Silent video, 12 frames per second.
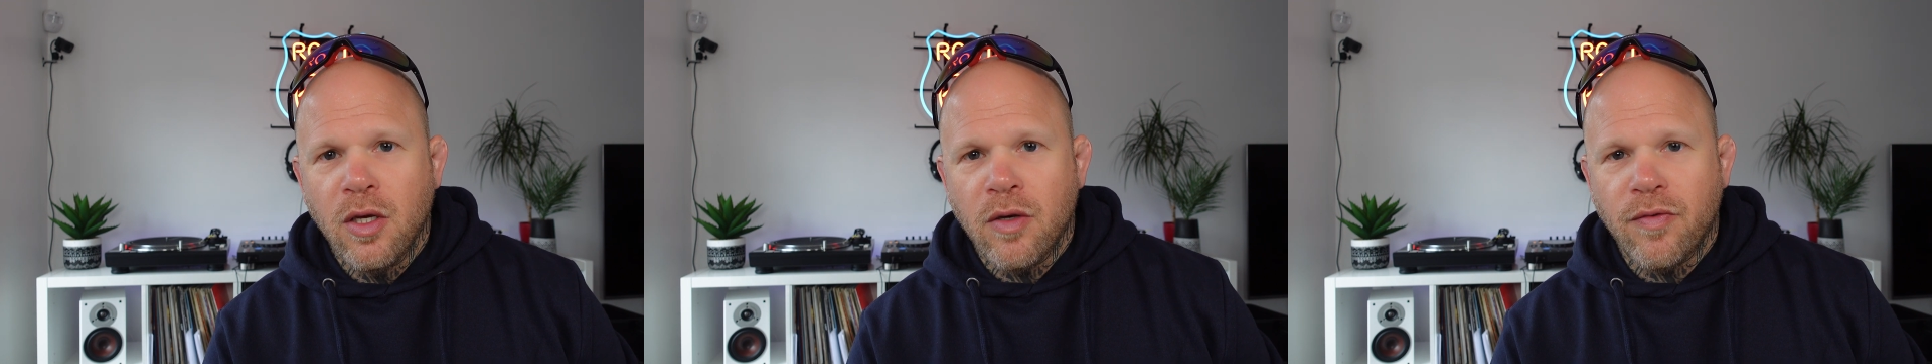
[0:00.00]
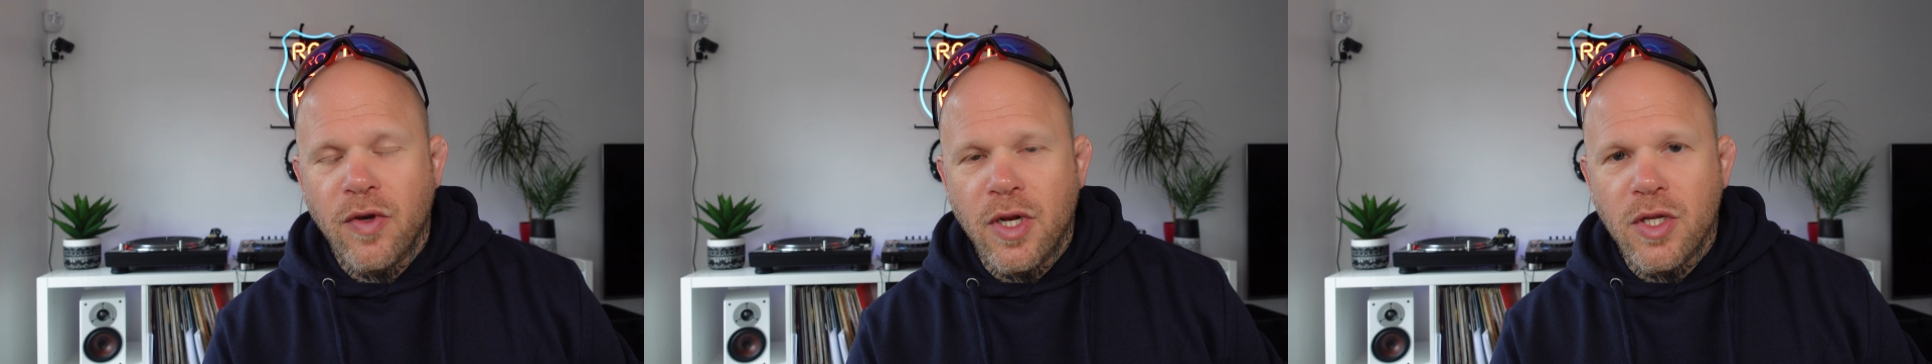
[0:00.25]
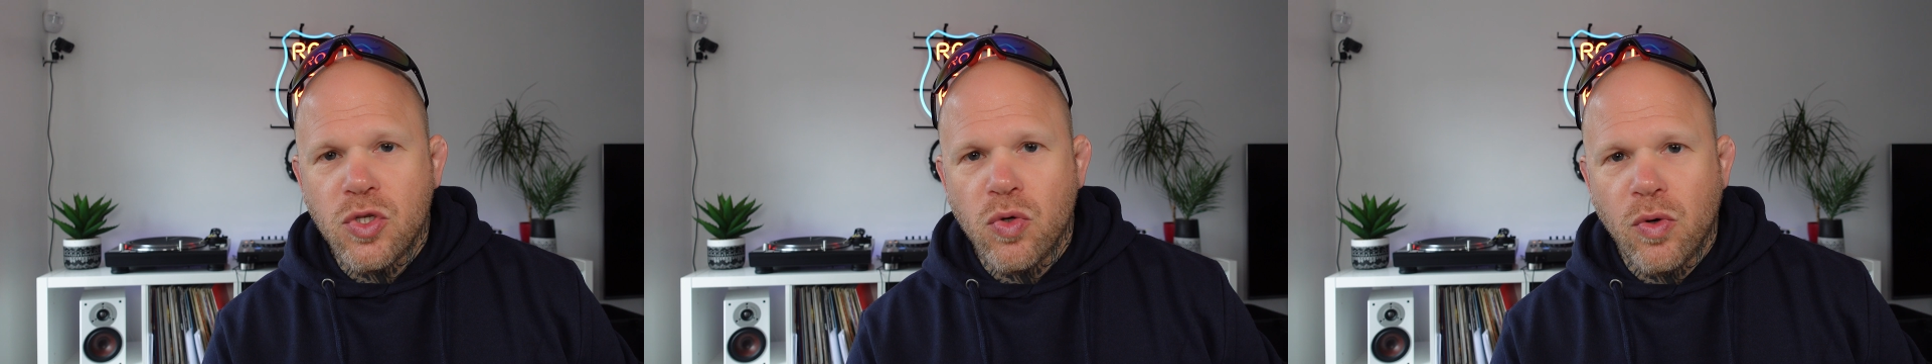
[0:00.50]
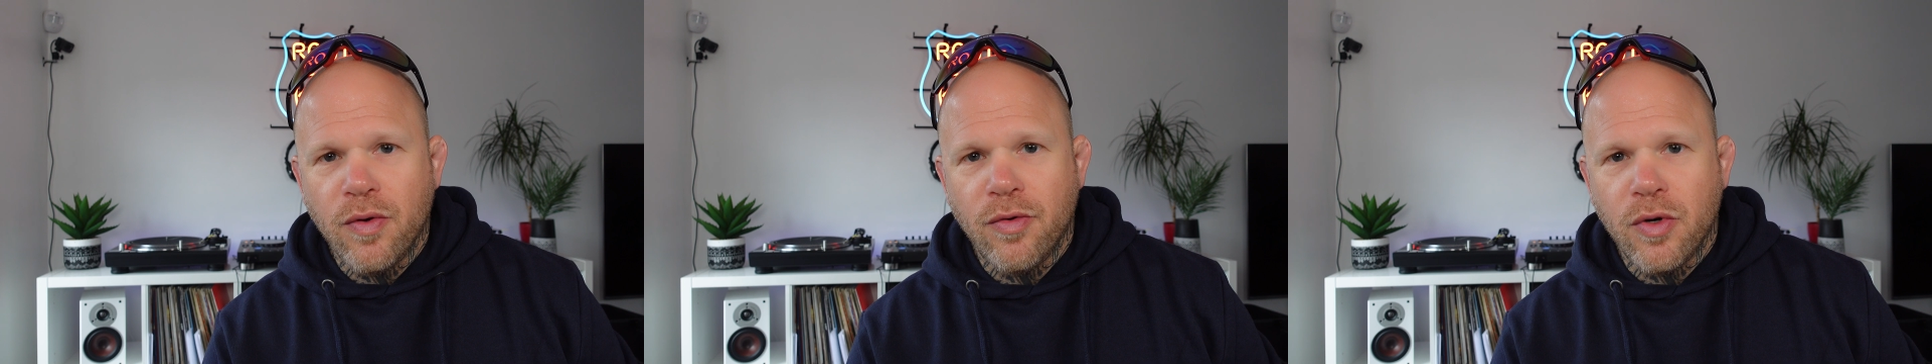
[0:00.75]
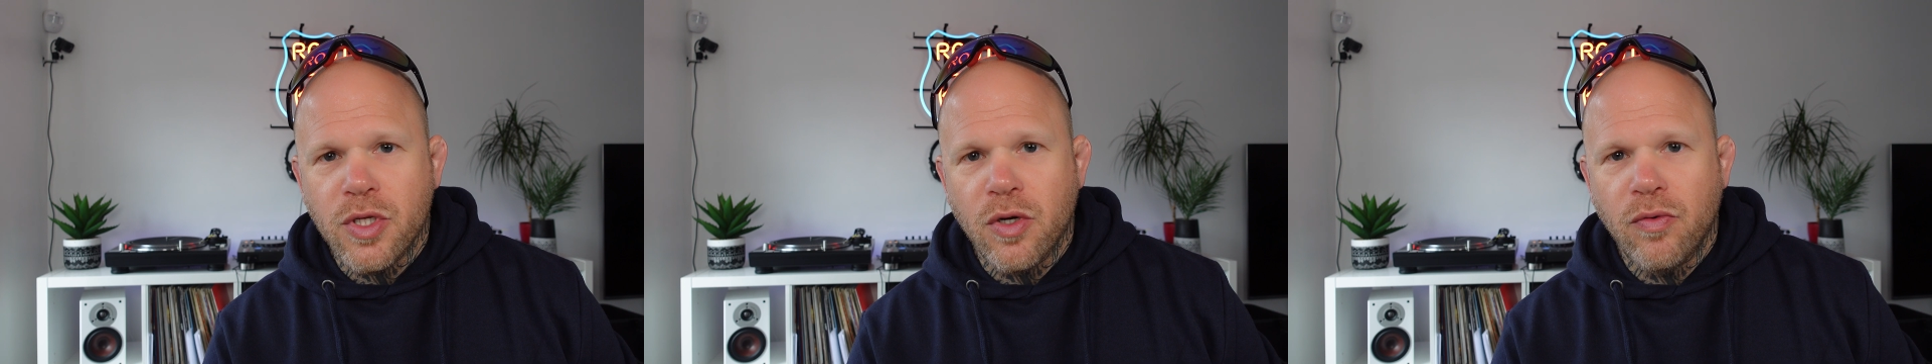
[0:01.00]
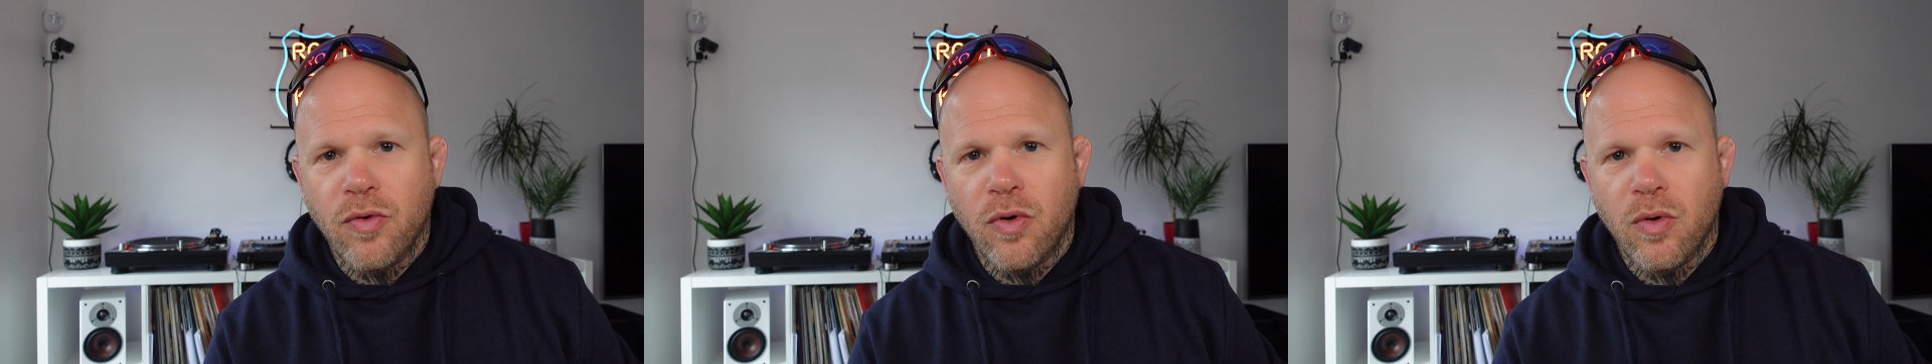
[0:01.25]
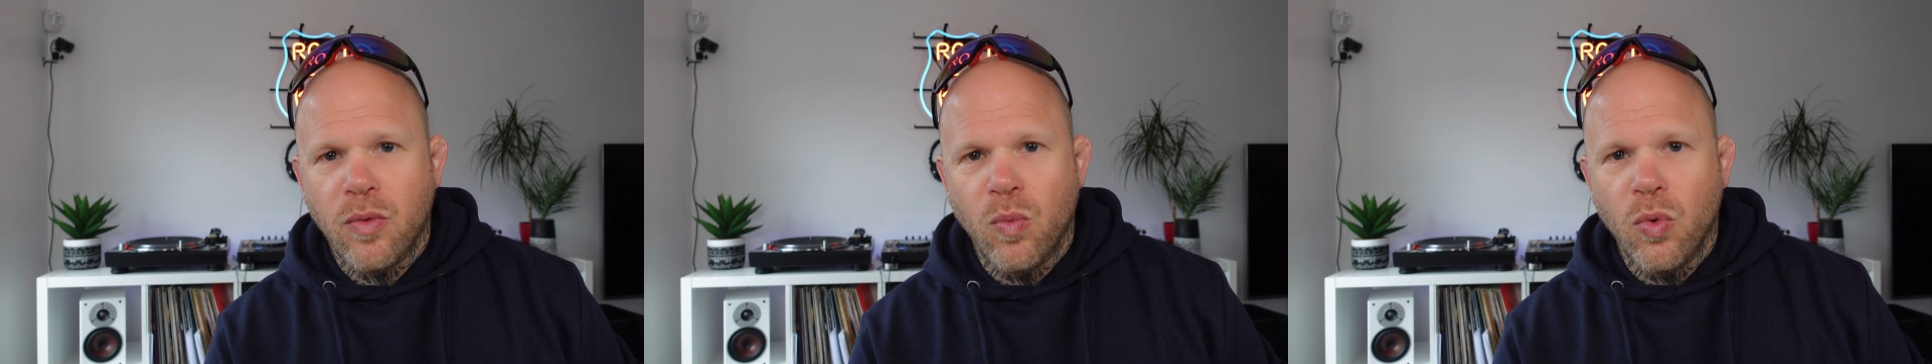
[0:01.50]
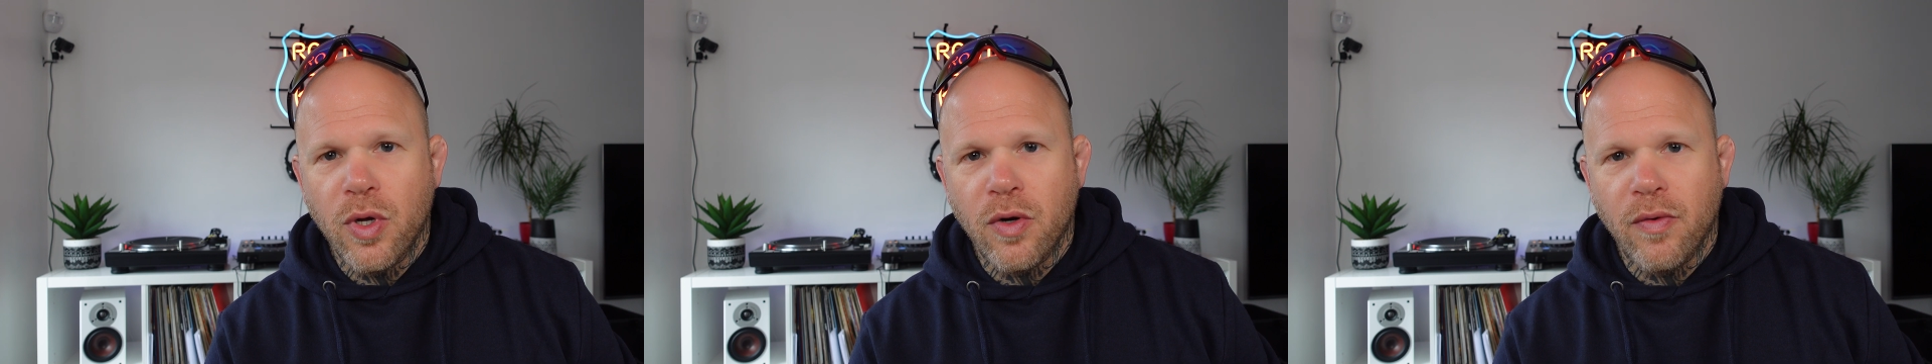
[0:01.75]
feeling sorry for herself,
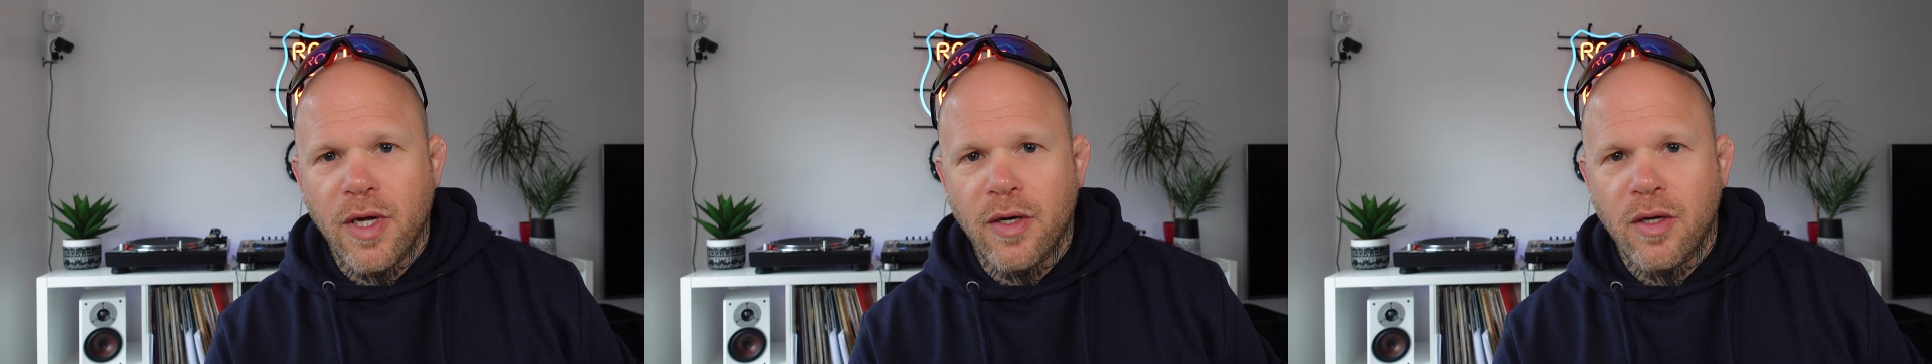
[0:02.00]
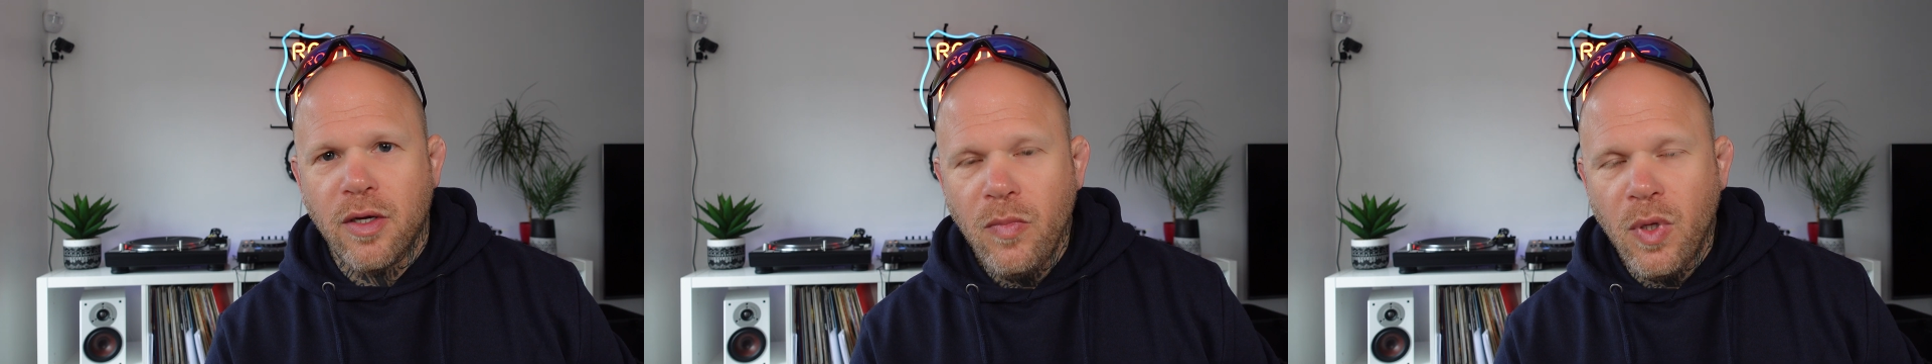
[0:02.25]
walking around,